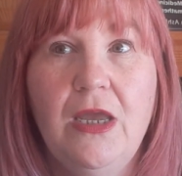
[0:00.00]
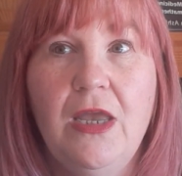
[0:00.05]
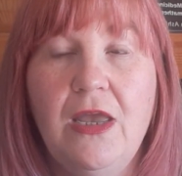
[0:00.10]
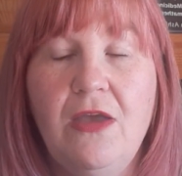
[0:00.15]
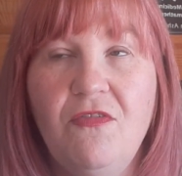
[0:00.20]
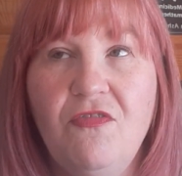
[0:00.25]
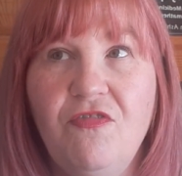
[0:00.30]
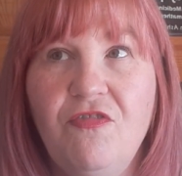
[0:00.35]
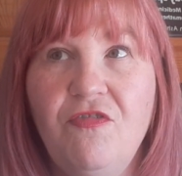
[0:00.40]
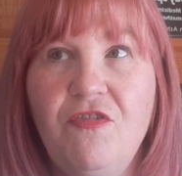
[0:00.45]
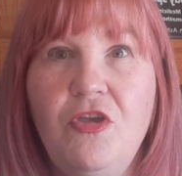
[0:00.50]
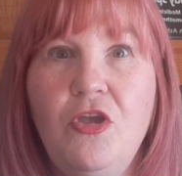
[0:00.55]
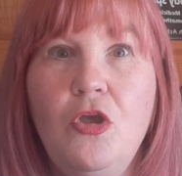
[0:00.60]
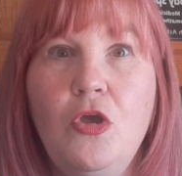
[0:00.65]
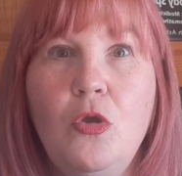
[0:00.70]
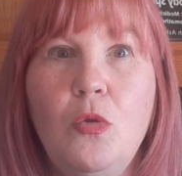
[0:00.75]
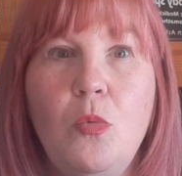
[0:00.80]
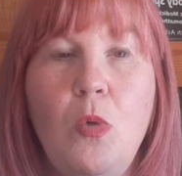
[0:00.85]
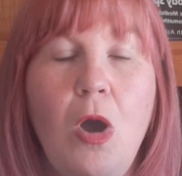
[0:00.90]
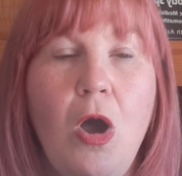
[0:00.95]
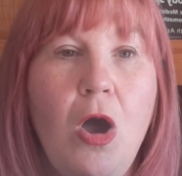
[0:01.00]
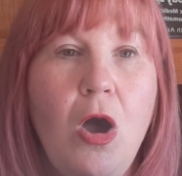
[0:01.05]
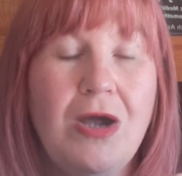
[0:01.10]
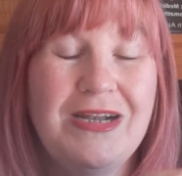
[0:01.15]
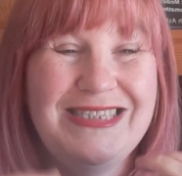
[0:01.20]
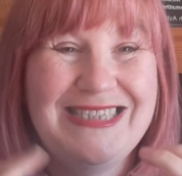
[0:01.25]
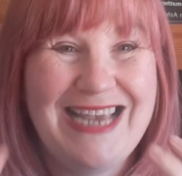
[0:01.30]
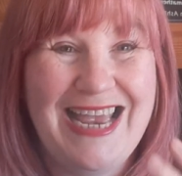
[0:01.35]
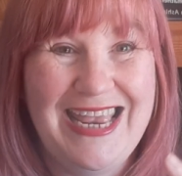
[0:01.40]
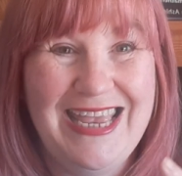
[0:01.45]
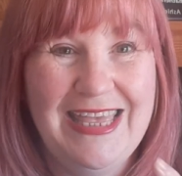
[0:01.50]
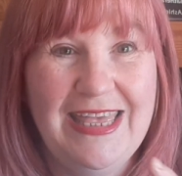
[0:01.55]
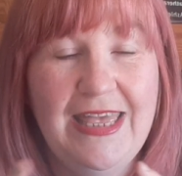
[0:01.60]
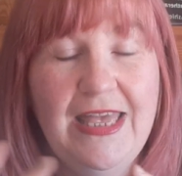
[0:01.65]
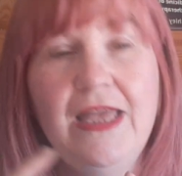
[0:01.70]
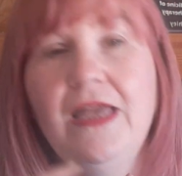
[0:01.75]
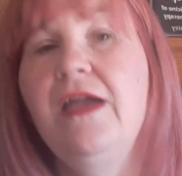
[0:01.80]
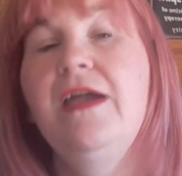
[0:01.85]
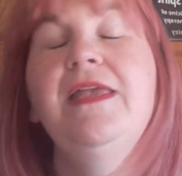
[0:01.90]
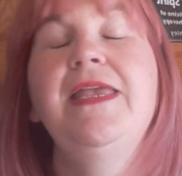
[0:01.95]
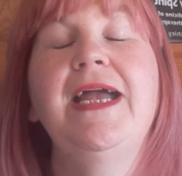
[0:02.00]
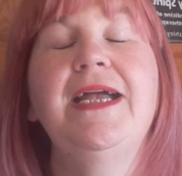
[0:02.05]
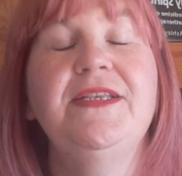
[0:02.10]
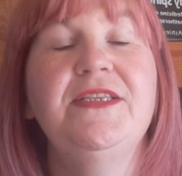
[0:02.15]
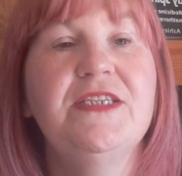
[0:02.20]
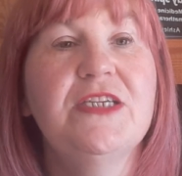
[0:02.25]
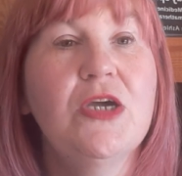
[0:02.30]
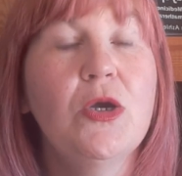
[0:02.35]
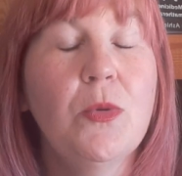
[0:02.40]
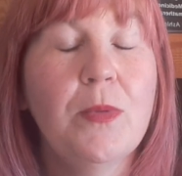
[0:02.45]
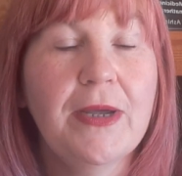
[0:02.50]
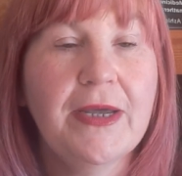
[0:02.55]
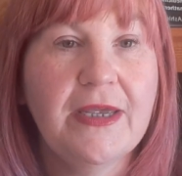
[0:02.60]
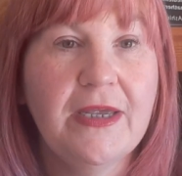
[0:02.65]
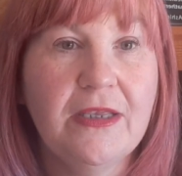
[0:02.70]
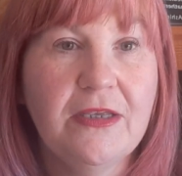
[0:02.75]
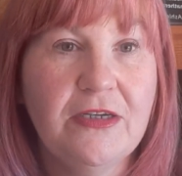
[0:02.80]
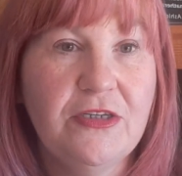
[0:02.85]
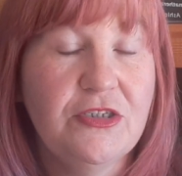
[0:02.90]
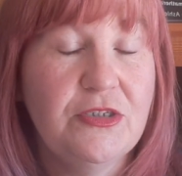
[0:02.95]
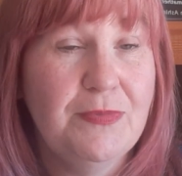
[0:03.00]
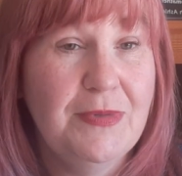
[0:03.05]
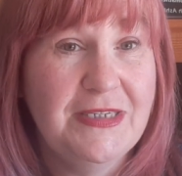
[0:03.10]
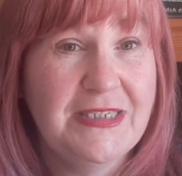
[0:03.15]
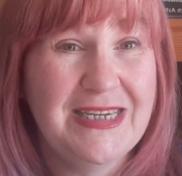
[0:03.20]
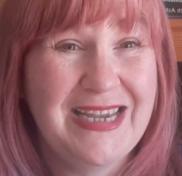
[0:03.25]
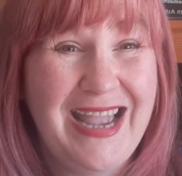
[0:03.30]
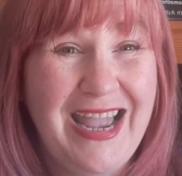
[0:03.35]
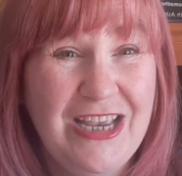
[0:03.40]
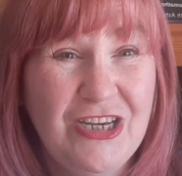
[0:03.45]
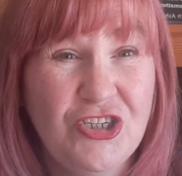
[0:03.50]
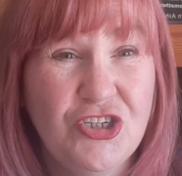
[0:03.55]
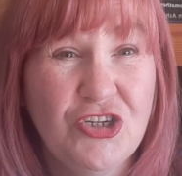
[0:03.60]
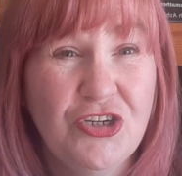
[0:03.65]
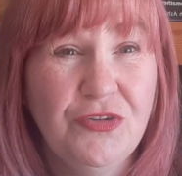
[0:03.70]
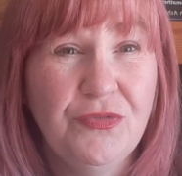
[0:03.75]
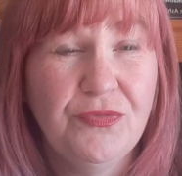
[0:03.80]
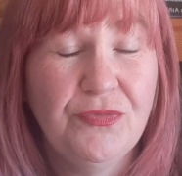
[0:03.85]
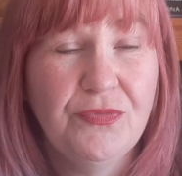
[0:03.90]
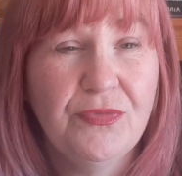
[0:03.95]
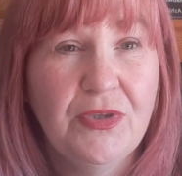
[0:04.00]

If you are taking an anticoagulant medication,